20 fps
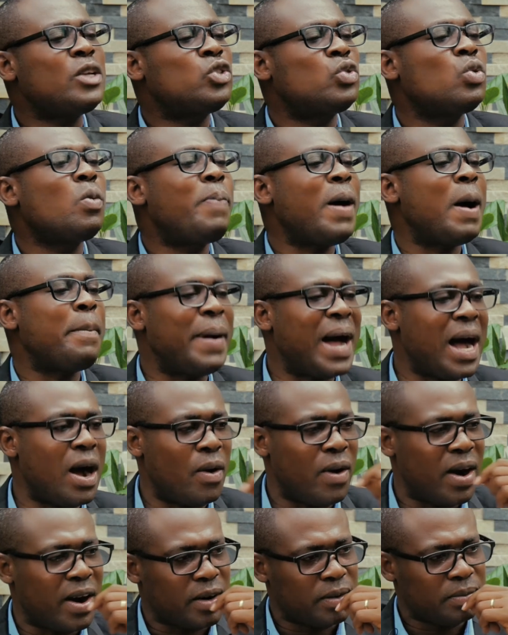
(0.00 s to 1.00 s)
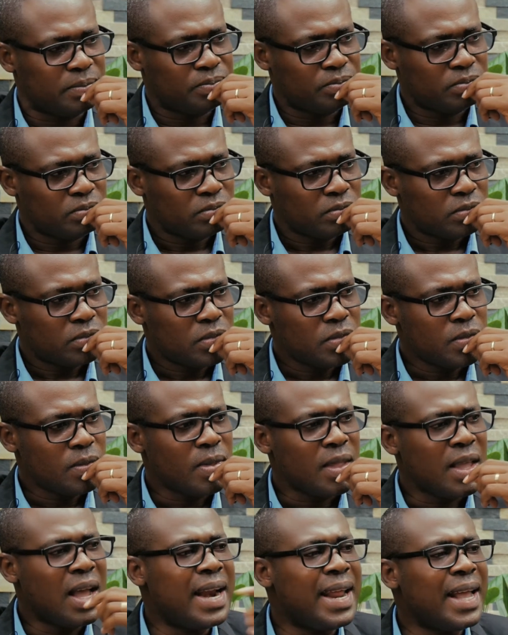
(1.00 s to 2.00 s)
superpower.
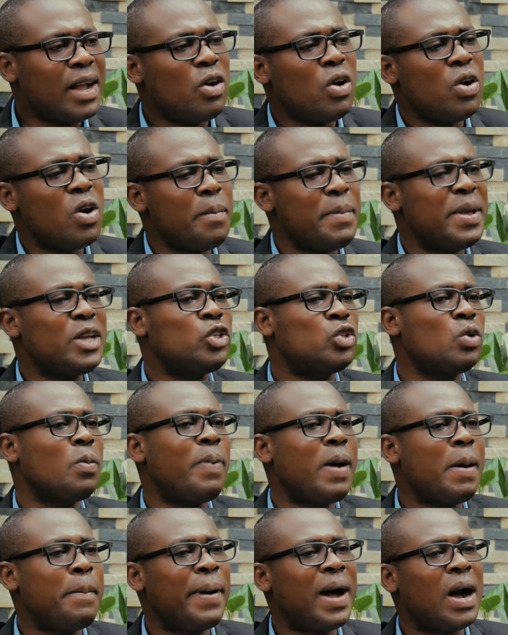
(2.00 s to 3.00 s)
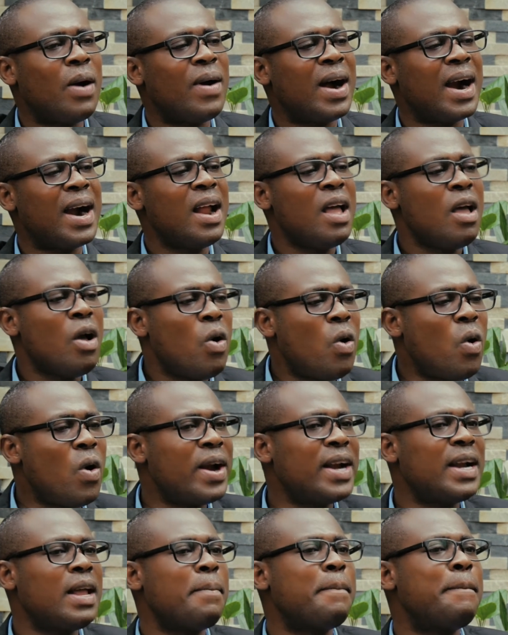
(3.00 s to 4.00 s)
An economic superpower
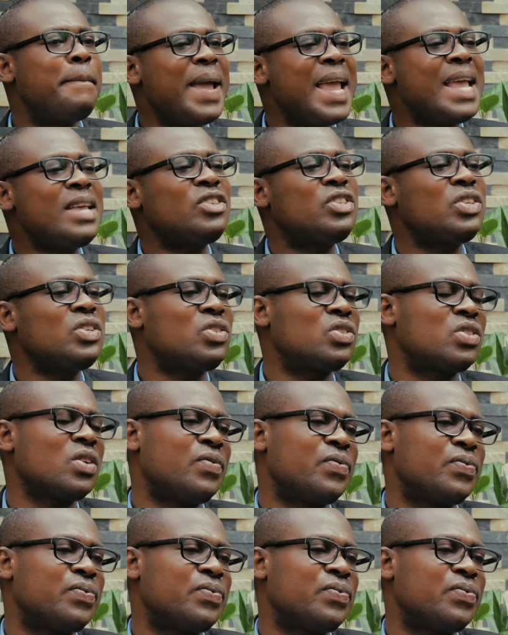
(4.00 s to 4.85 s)
on the basis of